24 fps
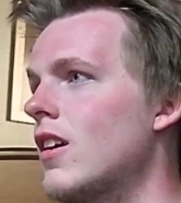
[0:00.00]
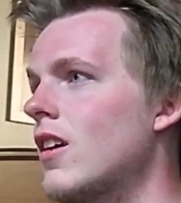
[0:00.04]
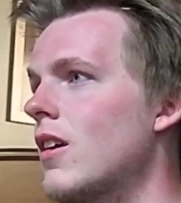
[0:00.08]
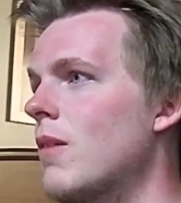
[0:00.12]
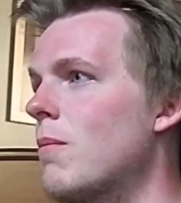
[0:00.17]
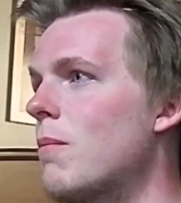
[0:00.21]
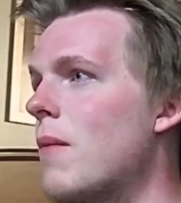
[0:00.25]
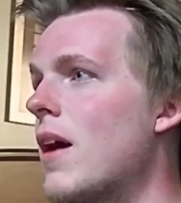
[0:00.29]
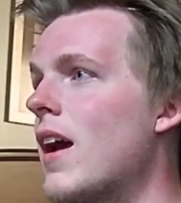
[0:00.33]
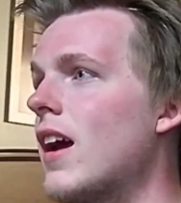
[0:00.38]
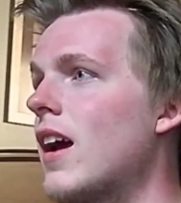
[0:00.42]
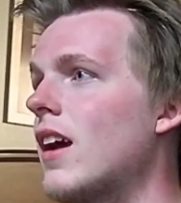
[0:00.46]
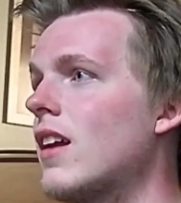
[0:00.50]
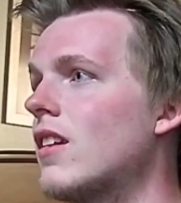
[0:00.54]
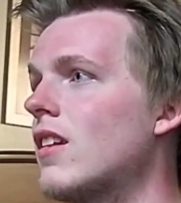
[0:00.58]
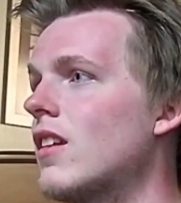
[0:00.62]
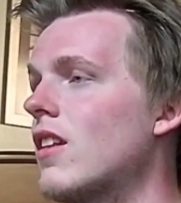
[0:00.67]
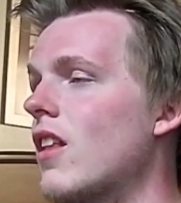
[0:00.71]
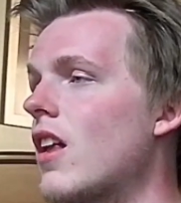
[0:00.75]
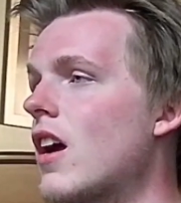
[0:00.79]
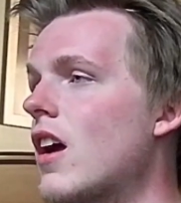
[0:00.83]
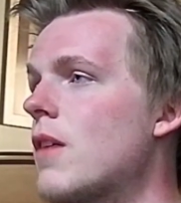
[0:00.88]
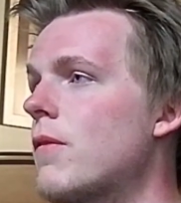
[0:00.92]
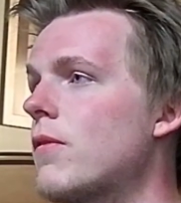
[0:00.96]
Man,
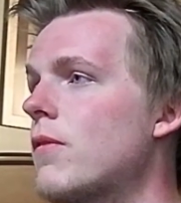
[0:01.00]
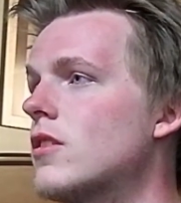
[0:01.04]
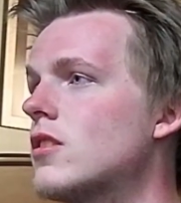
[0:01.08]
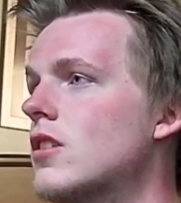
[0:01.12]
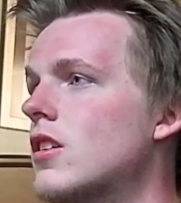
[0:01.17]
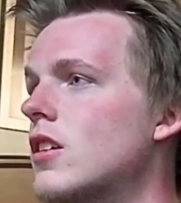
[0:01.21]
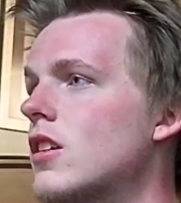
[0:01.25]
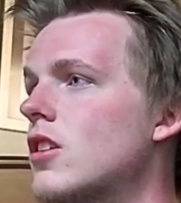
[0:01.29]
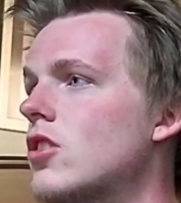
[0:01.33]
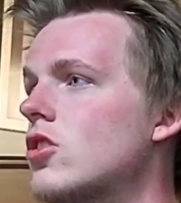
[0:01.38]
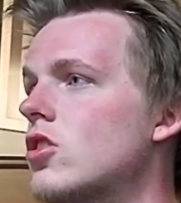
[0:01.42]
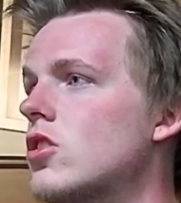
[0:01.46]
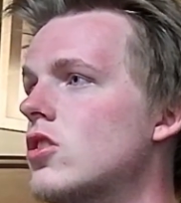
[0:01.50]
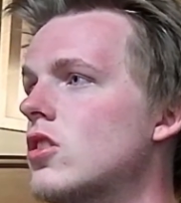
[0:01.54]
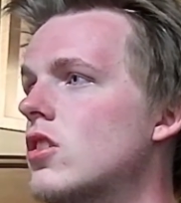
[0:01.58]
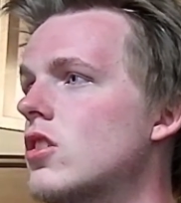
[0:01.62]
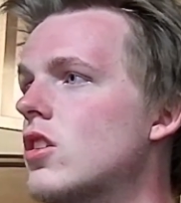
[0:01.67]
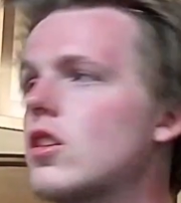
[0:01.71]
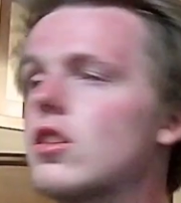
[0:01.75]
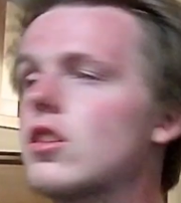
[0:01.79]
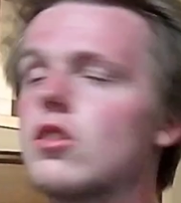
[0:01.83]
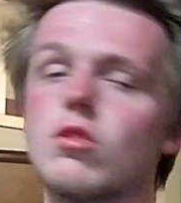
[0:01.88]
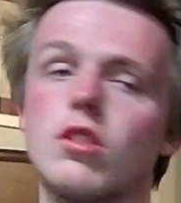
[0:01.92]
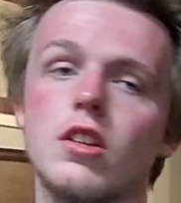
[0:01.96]
life isn't
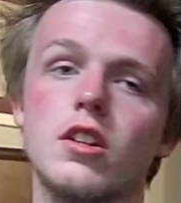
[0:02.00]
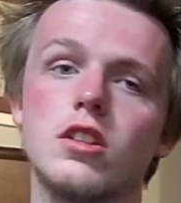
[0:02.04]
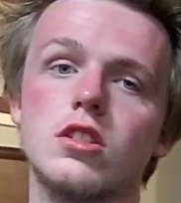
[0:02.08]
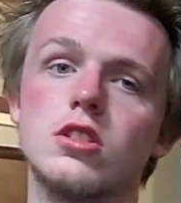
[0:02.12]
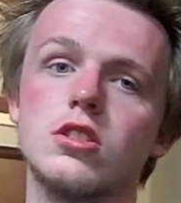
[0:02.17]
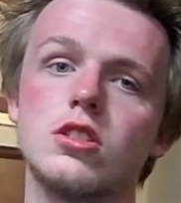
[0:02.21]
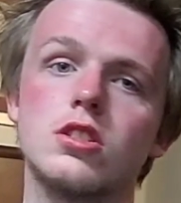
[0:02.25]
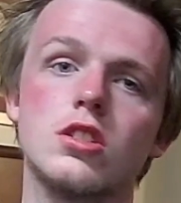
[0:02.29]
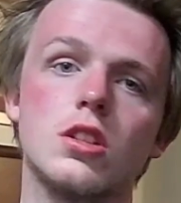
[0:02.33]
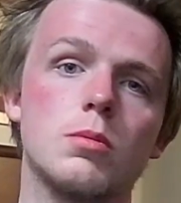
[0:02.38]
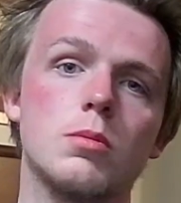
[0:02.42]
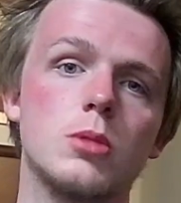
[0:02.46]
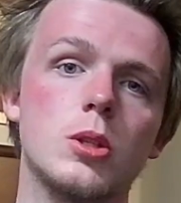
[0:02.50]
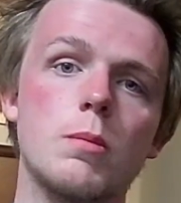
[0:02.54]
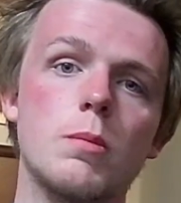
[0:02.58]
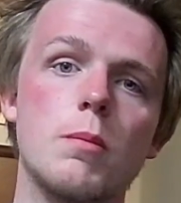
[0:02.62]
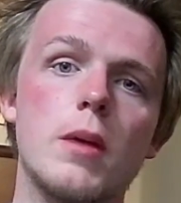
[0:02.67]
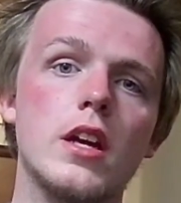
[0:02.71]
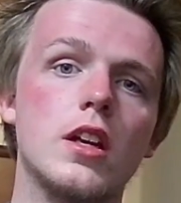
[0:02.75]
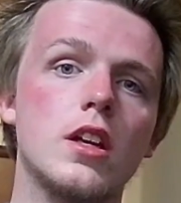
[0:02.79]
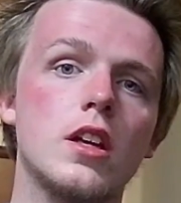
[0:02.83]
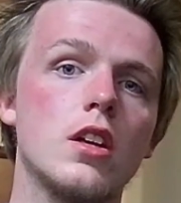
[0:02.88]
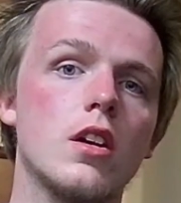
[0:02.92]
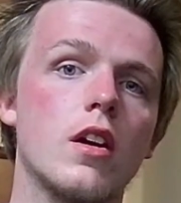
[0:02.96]
interesting. The relationships you
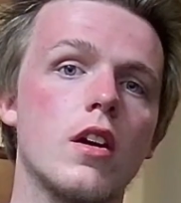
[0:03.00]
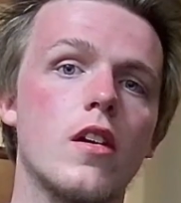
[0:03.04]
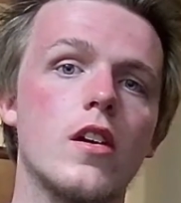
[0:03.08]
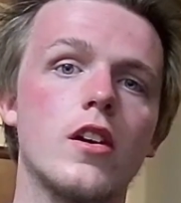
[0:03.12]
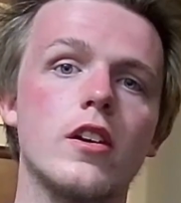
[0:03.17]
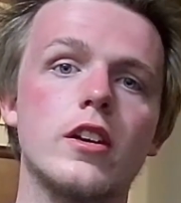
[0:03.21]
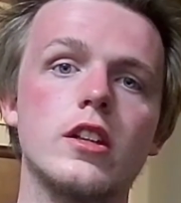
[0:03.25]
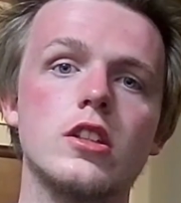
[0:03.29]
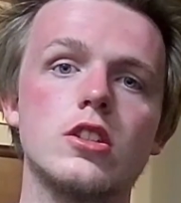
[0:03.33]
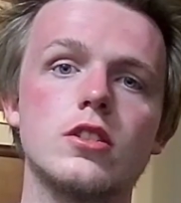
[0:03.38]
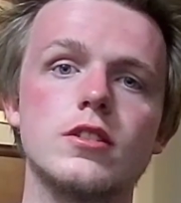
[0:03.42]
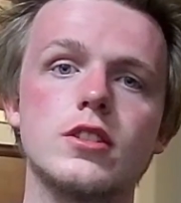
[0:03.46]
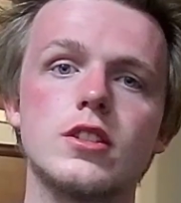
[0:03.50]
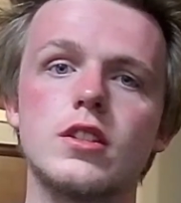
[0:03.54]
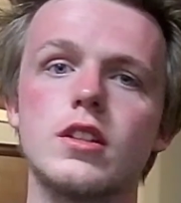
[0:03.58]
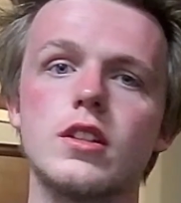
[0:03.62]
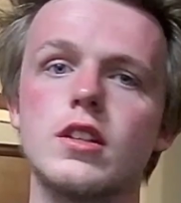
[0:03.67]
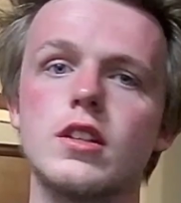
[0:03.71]
make here aren't interesting.